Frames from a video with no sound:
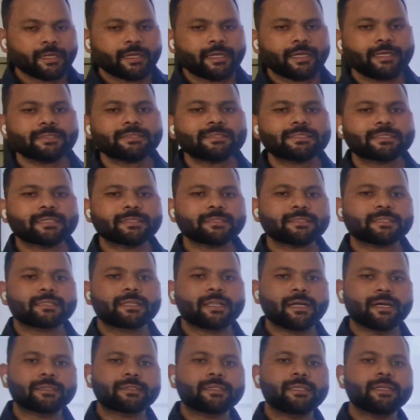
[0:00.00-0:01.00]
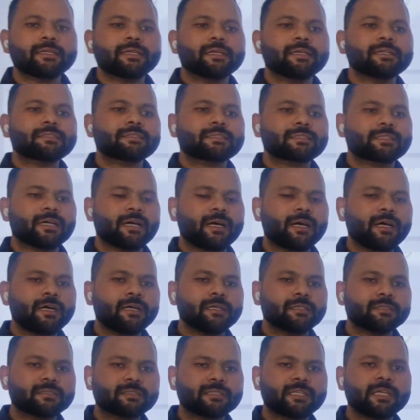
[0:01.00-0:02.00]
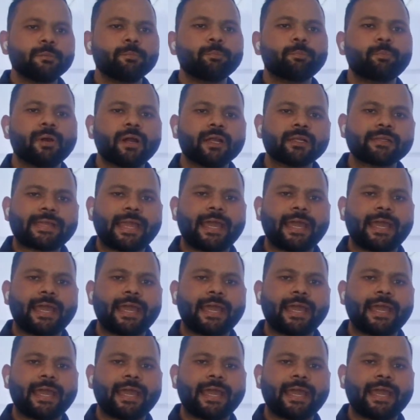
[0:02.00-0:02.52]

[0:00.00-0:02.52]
It's just nothing, it's a simple